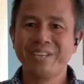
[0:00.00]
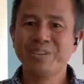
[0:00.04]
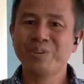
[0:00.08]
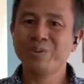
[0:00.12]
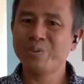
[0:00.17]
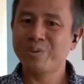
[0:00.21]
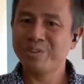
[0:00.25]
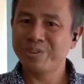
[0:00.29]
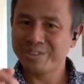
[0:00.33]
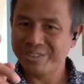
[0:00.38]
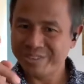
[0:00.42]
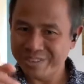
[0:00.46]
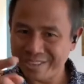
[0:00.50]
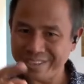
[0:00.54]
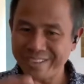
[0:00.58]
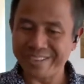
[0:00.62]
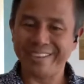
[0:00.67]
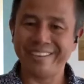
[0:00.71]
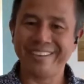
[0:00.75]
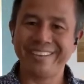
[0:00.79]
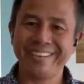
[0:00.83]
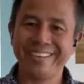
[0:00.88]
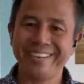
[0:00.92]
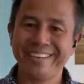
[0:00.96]
you'll
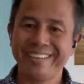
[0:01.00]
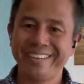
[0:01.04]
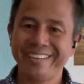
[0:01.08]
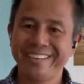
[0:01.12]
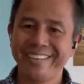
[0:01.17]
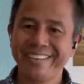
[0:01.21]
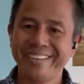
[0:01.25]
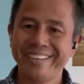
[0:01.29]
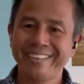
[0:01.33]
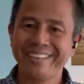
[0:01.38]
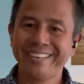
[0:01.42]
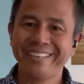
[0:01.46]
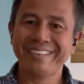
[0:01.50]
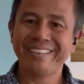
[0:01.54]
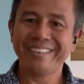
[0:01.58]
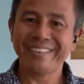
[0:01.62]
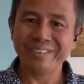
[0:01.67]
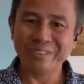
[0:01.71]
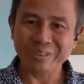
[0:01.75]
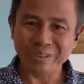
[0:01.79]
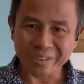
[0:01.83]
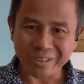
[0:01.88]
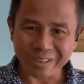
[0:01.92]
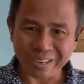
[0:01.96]
see
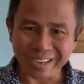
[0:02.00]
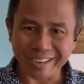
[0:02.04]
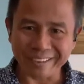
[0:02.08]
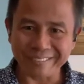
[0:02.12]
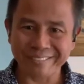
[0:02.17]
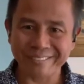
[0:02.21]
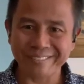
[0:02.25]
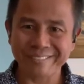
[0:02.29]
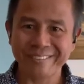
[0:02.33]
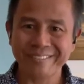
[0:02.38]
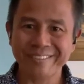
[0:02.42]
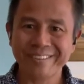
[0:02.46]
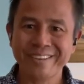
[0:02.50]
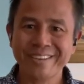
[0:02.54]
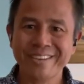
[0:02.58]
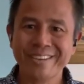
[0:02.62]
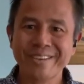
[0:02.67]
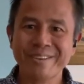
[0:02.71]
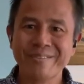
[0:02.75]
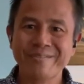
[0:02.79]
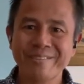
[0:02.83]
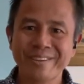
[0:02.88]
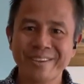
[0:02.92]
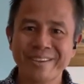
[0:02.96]
that your life
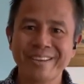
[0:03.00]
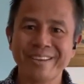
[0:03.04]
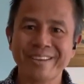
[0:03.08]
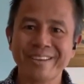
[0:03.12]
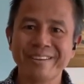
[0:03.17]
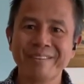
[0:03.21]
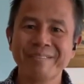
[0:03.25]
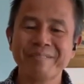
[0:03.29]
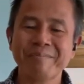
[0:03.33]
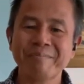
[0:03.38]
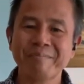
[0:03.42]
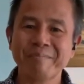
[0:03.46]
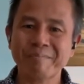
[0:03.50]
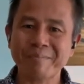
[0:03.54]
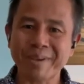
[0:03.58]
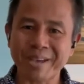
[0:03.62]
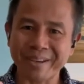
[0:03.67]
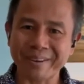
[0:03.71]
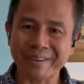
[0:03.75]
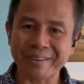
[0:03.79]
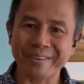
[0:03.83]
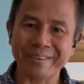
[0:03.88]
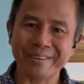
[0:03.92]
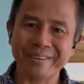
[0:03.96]
is getting
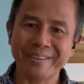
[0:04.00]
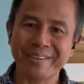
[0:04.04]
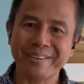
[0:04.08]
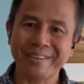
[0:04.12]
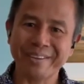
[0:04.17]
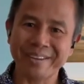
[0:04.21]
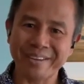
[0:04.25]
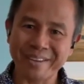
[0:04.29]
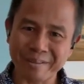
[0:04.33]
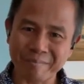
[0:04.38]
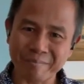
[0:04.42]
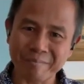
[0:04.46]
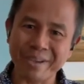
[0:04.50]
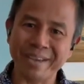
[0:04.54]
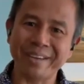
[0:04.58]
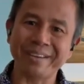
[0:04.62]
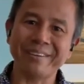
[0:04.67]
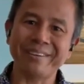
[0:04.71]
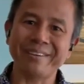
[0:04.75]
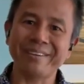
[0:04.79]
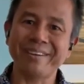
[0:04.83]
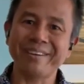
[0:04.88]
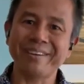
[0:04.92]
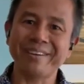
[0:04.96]
better and
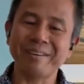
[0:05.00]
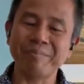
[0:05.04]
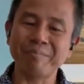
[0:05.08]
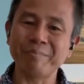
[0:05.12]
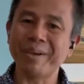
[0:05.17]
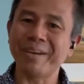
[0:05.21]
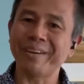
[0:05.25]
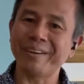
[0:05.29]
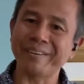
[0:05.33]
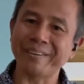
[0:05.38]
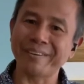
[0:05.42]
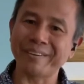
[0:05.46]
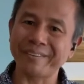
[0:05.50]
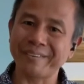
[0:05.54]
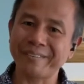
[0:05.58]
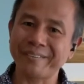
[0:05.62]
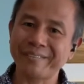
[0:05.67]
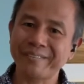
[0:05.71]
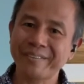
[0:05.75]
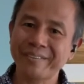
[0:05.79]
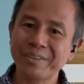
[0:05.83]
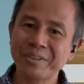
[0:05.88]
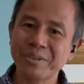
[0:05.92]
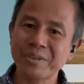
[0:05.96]
better and better.
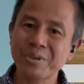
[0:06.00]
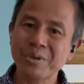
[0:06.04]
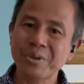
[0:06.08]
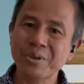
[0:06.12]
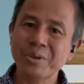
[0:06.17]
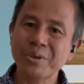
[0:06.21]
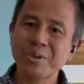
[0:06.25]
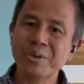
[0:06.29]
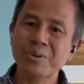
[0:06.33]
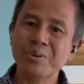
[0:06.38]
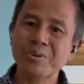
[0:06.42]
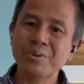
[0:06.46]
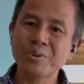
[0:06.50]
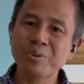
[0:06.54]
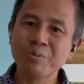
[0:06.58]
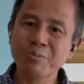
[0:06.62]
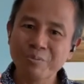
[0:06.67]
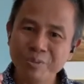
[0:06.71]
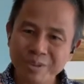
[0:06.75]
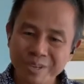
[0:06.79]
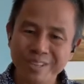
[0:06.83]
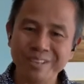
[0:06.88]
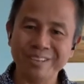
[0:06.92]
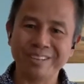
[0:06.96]
You
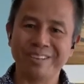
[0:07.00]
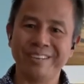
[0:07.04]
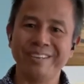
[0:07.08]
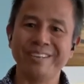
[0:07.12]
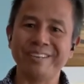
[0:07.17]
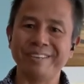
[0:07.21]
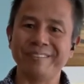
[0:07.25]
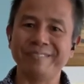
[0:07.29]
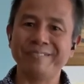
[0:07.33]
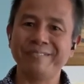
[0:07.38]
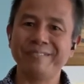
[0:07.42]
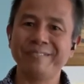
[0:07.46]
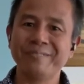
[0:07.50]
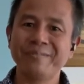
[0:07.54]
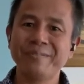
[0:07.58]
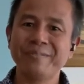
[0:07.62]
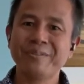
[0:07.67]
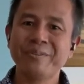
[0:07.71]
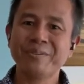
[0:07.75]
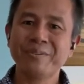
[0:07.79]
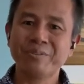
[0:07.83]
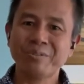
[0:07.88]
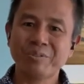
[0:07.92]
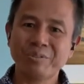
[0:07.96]
will live
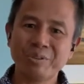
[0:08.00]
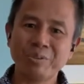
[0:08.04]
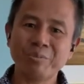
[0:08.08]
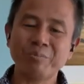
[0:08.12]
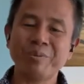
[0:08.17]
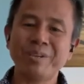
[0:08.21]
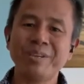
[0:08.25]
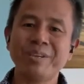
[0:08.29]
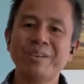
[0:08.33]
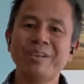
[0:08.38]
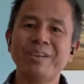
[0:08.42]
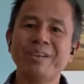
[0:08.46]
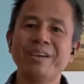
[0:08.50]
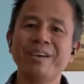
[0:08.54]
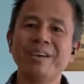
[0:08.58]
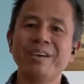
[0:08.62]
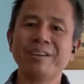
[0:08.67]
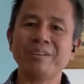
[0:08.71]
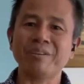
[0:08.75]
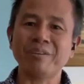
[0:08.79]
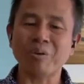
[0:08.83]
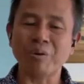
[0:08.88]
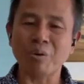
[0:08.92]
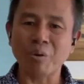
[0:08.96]
to be
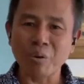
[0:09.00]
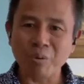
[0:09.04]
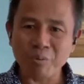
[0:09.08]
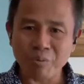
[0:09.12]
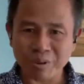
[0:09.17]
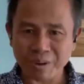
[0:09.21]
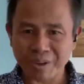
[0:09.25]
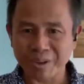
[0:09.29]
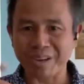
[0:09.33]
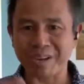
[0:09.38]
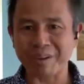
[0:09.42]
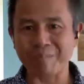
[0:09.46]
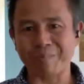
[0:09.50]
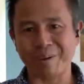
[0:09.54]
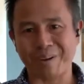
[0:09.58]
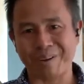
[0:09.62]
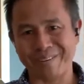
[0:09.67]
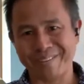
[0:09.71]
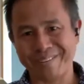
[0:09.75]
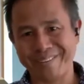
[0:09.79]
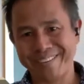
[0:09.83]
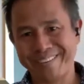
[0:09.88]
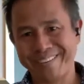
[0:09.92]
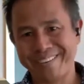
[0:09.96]
an overcomer
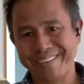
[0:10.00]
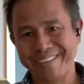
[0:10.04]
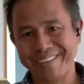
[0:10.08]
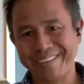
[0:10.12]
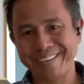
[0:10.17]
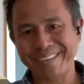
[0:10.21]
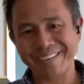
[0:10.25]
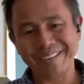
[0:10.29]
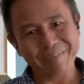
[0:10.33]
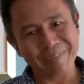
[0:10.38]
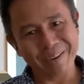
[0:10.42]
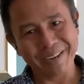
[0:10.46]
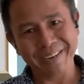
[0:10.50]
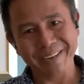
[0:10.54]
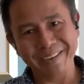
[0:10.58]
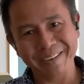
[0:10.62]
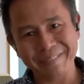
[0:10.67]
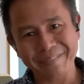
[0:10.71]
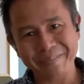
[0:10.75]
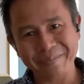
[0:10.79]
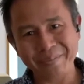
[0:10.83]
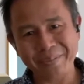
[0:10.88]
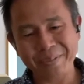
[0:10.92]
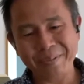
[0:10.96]
Amen.